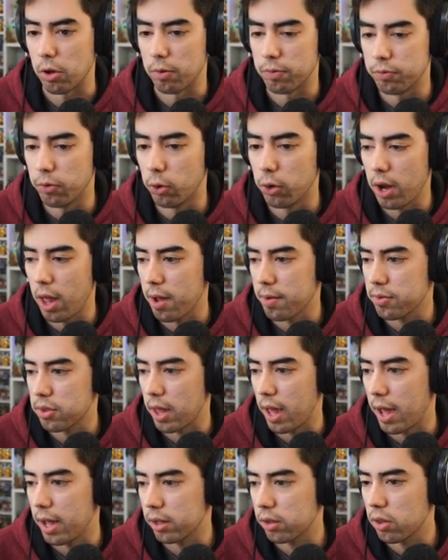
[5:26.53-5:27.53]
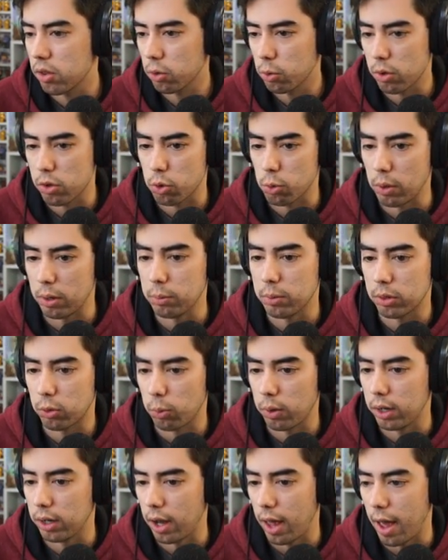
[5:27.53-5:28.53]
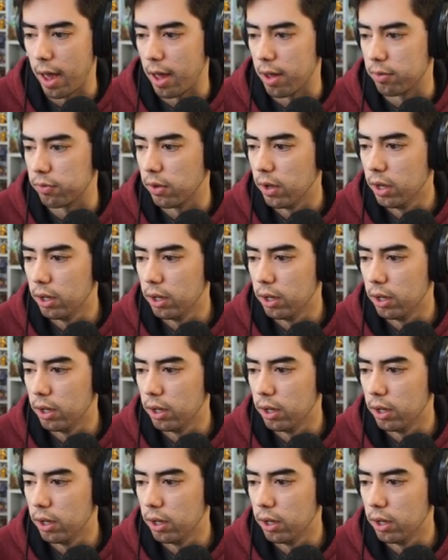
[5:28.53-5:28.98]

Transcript: Four and a half sacks. Chris Green with three and a half.